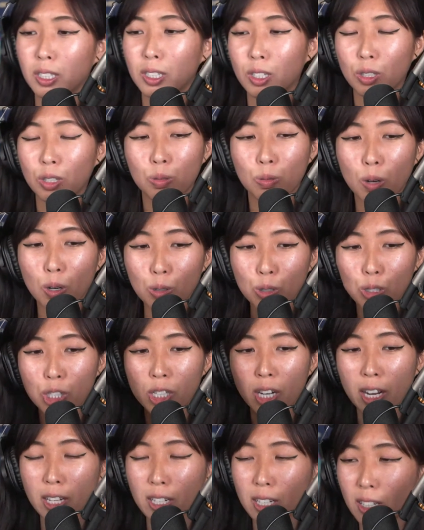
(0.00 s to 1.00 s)
to throw
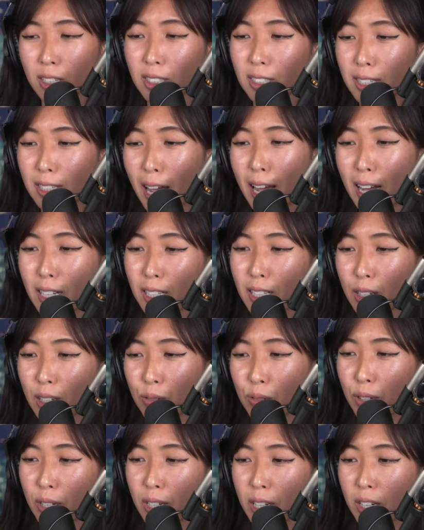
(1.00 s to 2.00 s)
shade on Sally
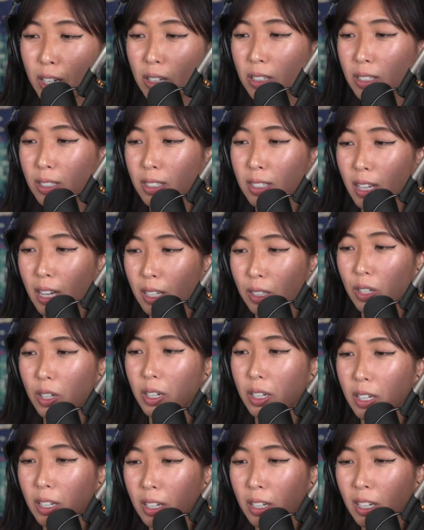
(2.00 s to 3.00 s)
over here and say,
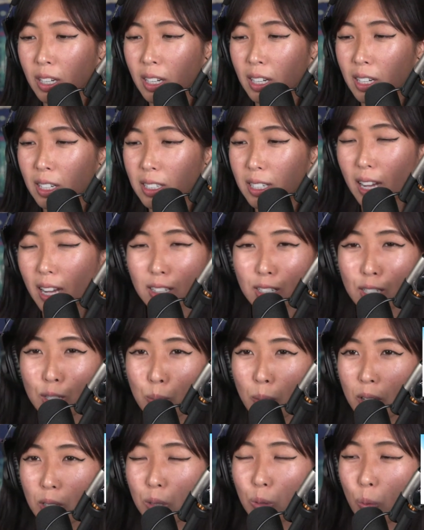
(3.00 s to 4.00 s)
"Look, Sally
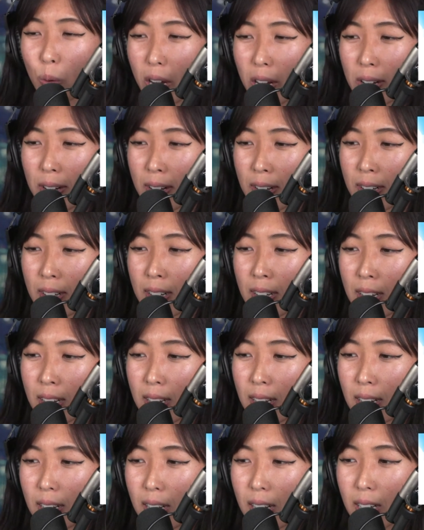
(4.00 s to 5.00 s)
smells weird.
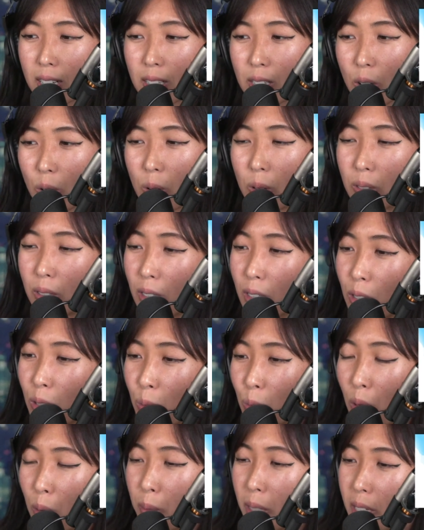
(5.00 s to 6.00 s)
Ignore this
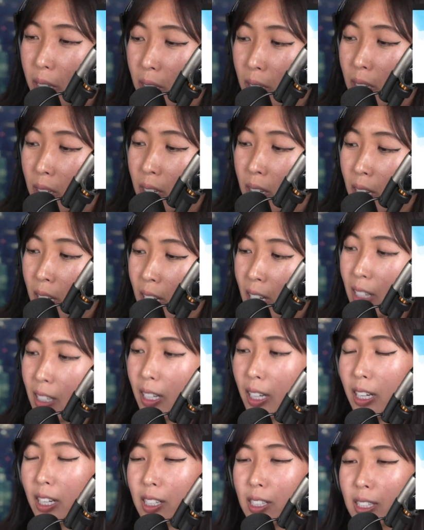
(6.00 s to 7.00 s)
woman."
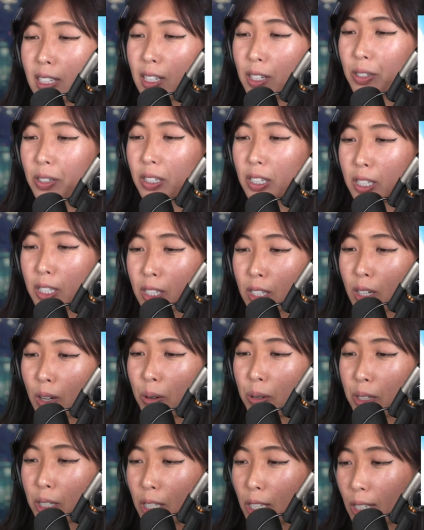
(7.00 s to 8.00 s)
Like he's literally just
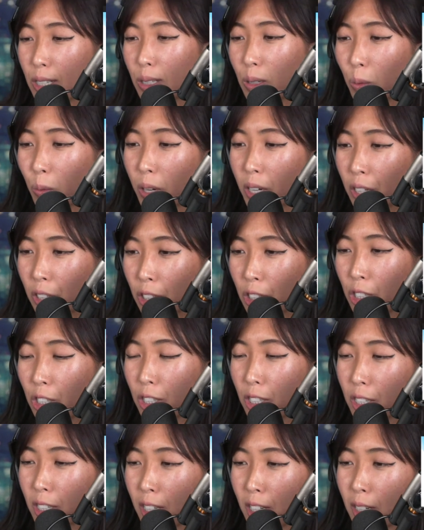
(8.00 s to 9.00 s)
going, "She's a witch.
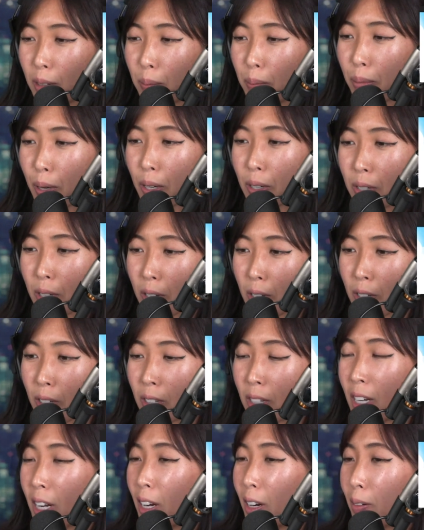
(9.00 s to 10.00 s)
Burn her."
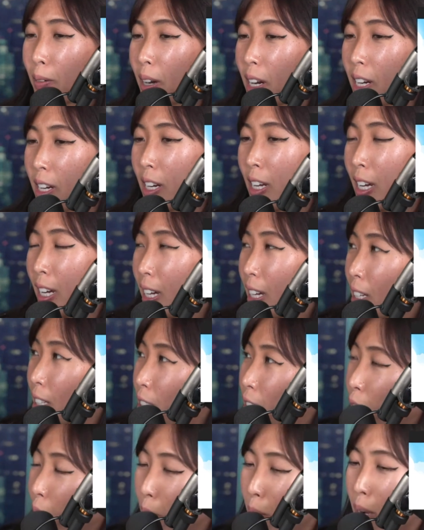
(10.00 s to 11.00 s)
Right?
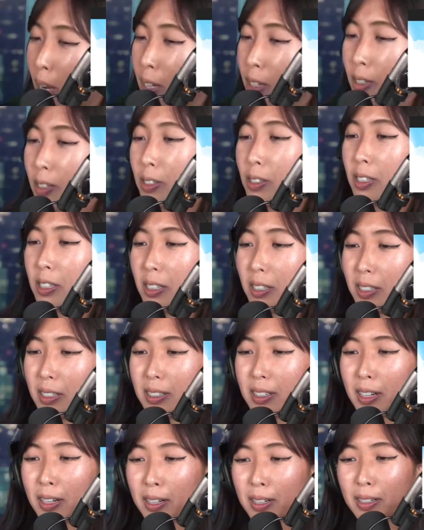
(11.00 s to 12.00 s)
It's the modern
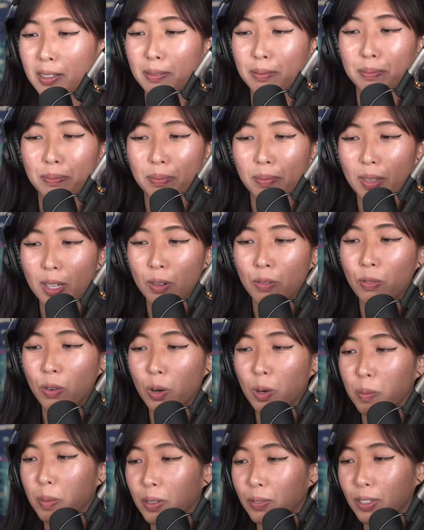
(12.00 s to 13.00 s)
uh
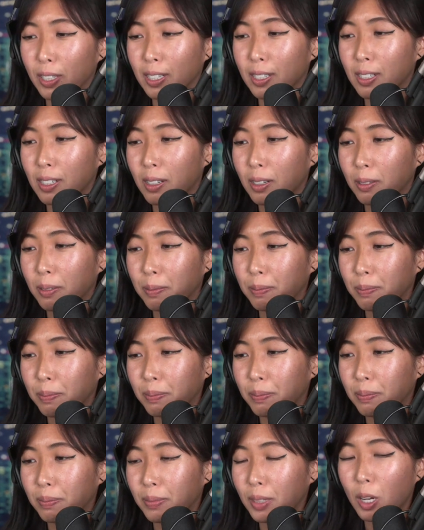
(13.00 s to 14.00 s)
form literally? of it.
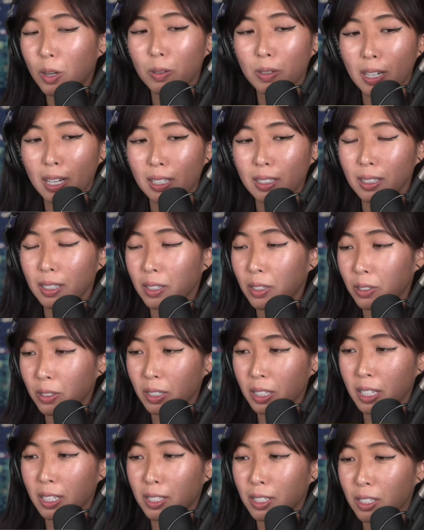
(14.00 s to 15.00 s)
No, not
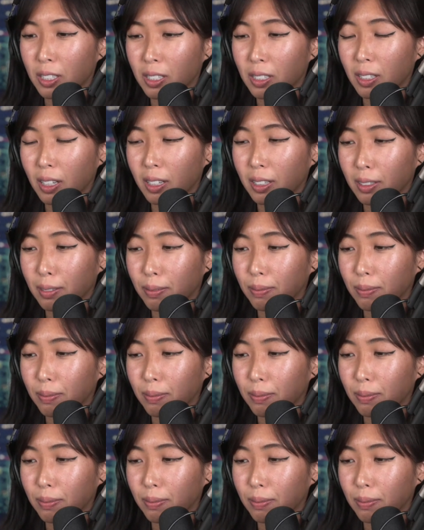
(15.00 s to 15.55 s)
literally. It's just like